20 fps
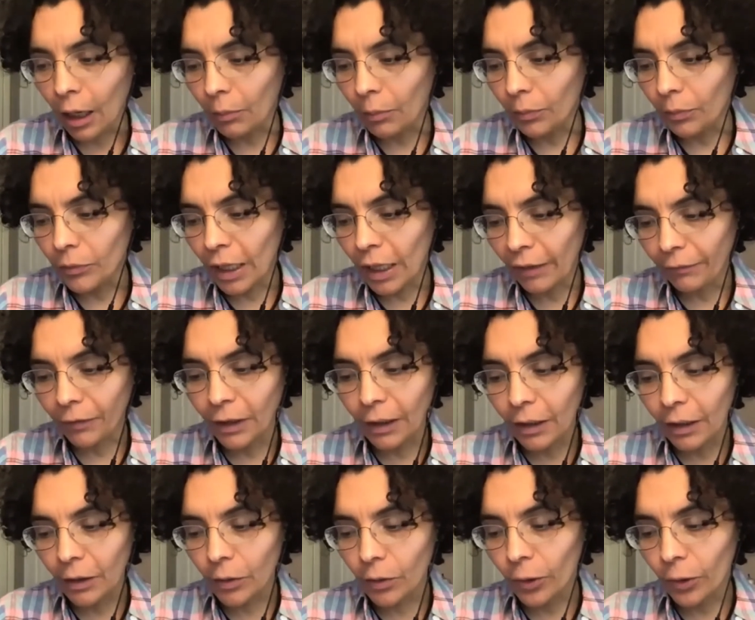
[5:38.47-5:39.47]

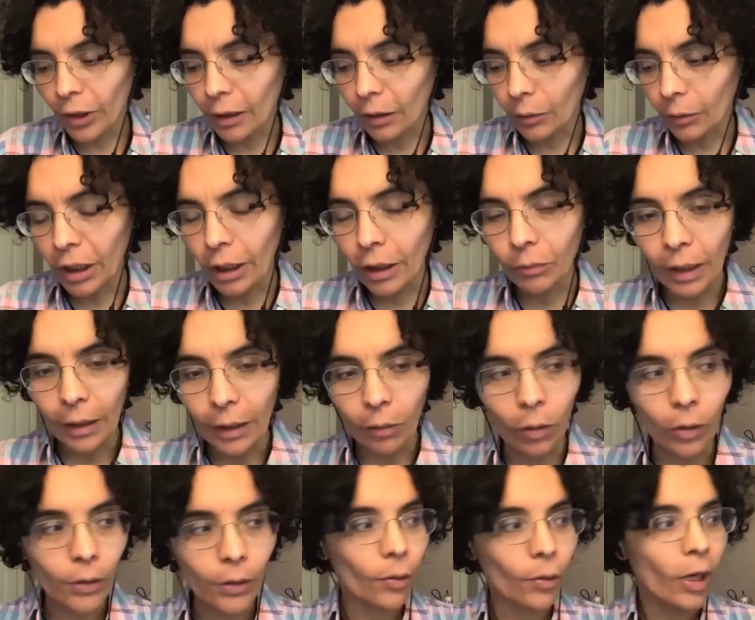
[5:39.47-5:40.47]
definite historical meaning, but
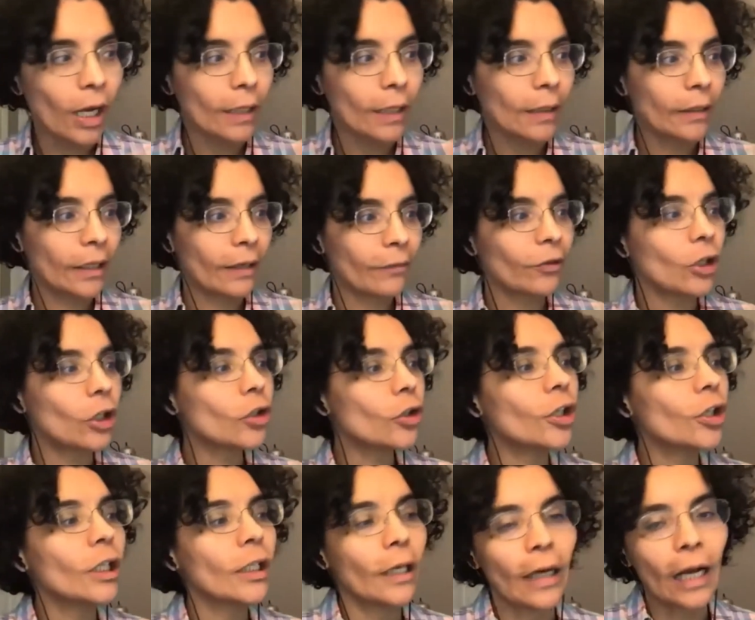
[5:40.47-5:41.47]
also has a
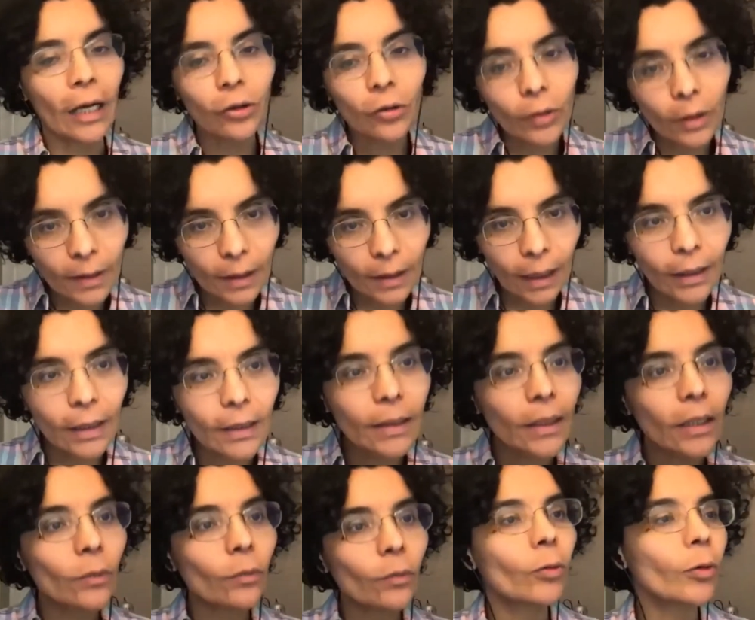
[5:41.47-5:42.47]
definition in the natural
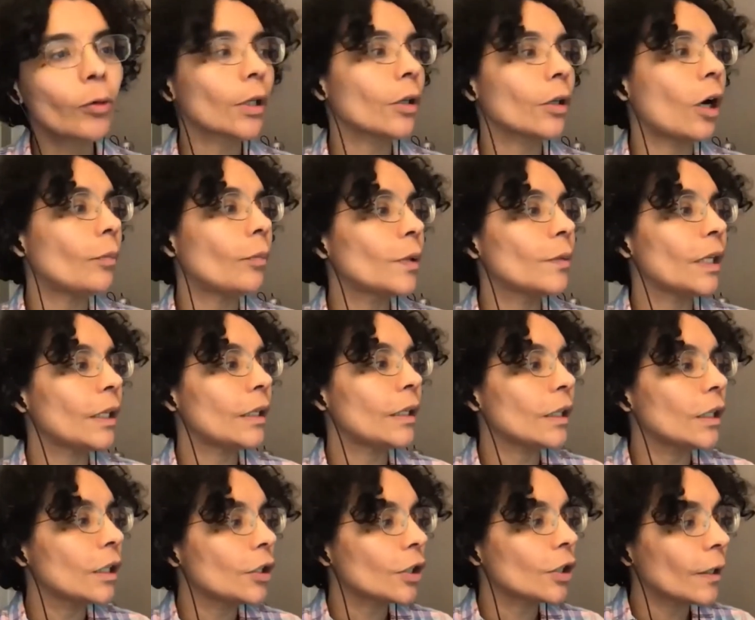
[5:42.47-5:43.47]
sciences where we're
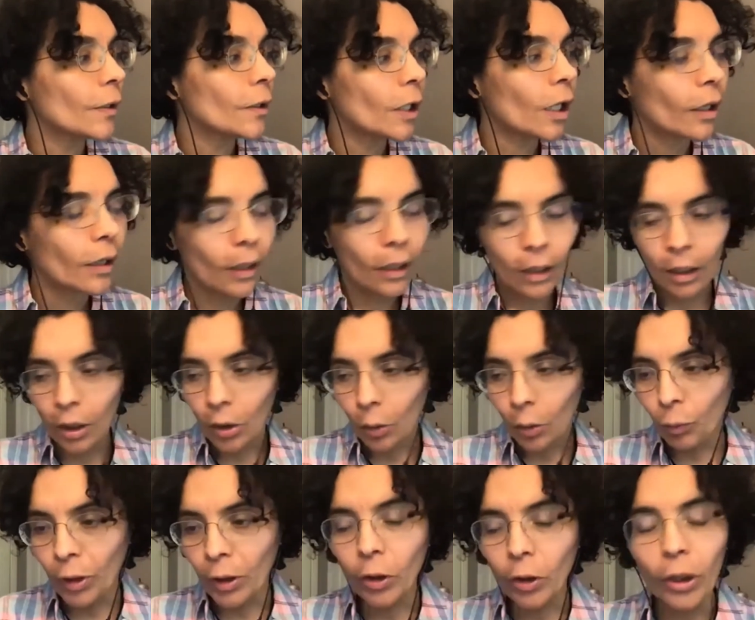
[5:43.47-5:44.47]
complementing each other.
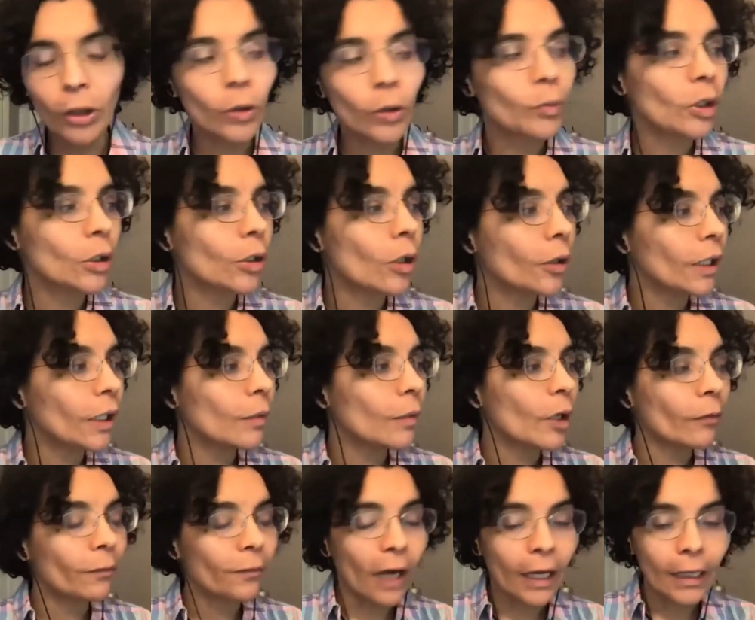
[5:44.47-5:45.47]
We're going to be talking
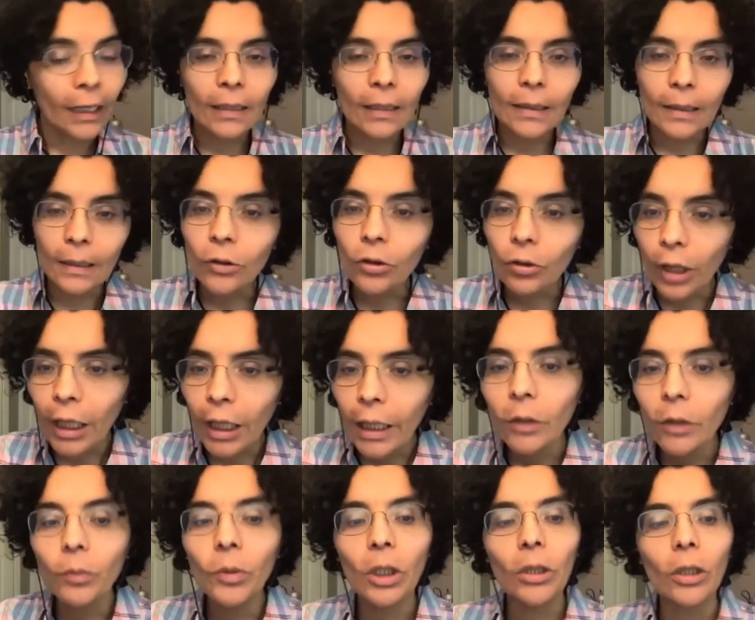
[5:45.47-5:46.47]
about finance and
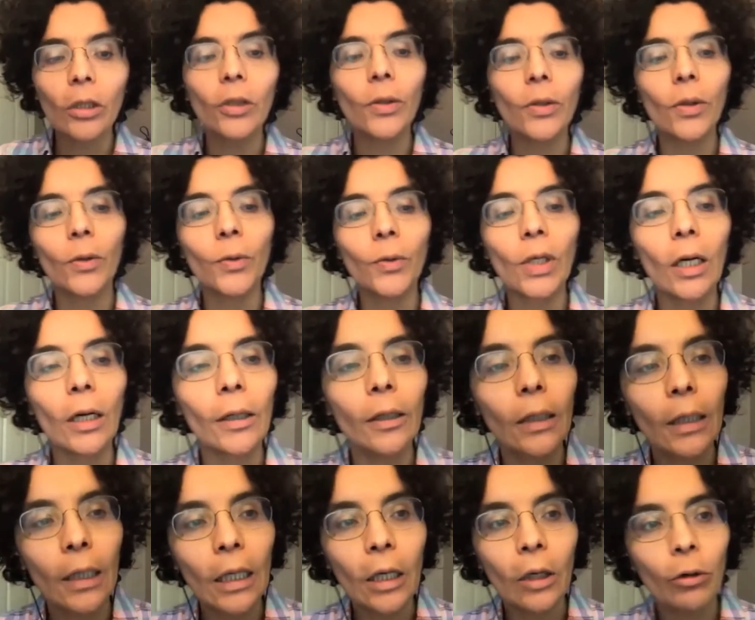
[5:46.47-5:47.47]
trade because those are
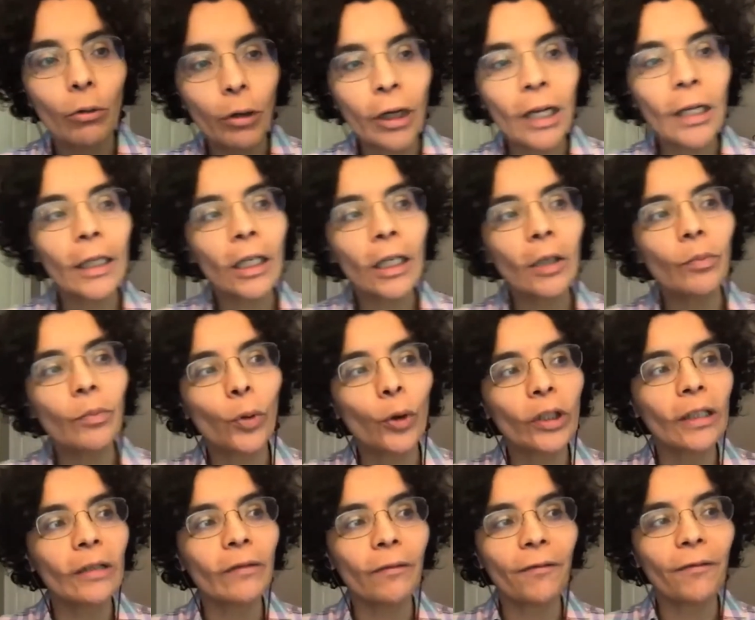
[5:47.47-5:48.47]
really
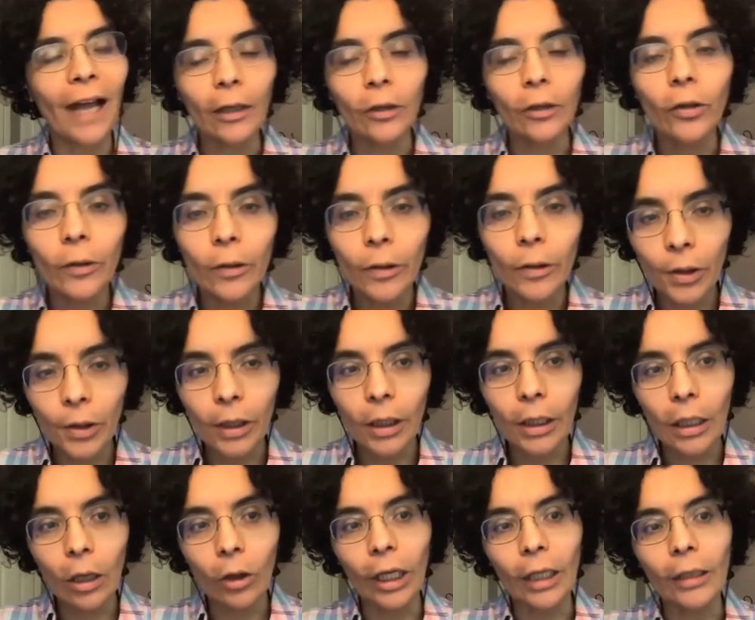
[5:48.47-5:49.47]
important factors
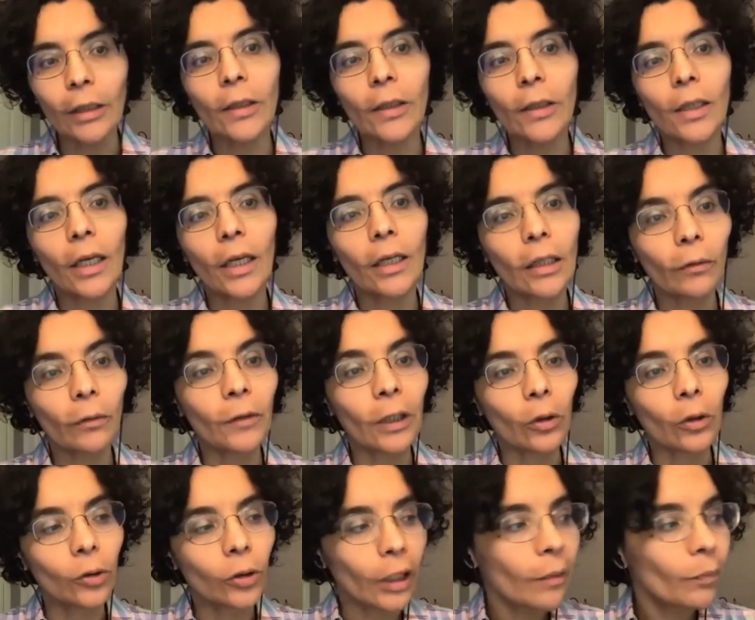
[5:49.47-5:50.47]
in our understanding of the
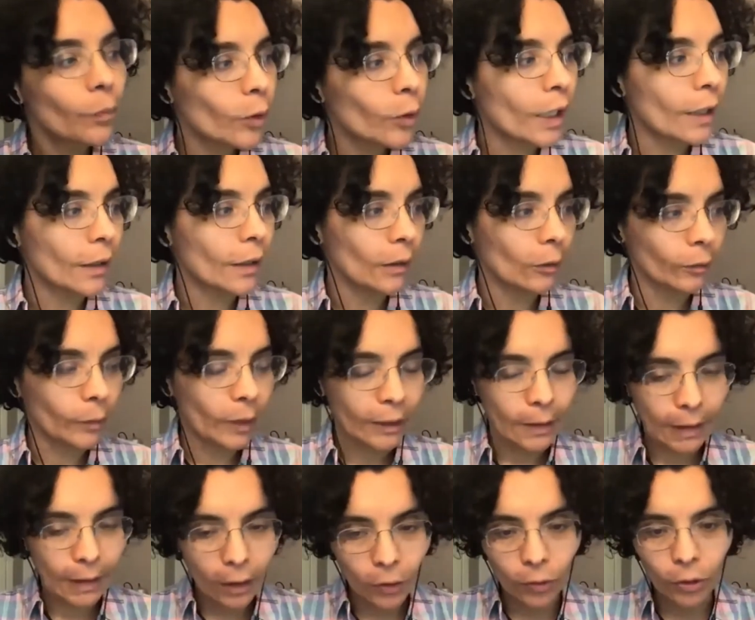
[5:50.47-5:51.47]
contemporary
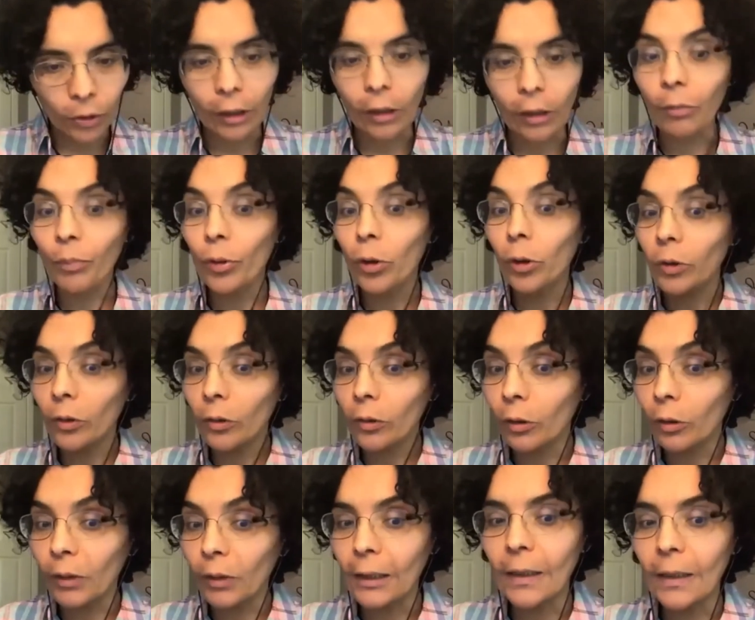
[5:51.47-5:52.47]
globalization. There are
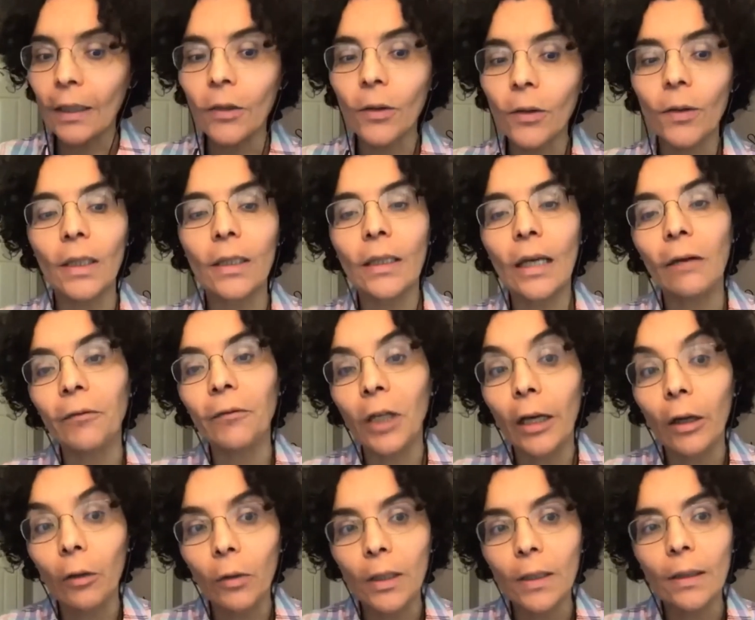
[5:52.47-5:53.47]
proto-globalizations, as
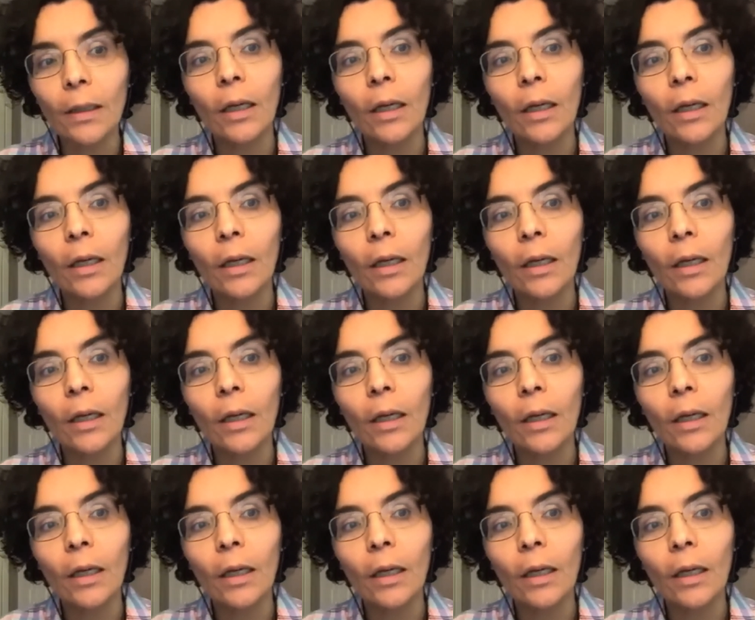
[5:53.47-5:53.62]
Javier was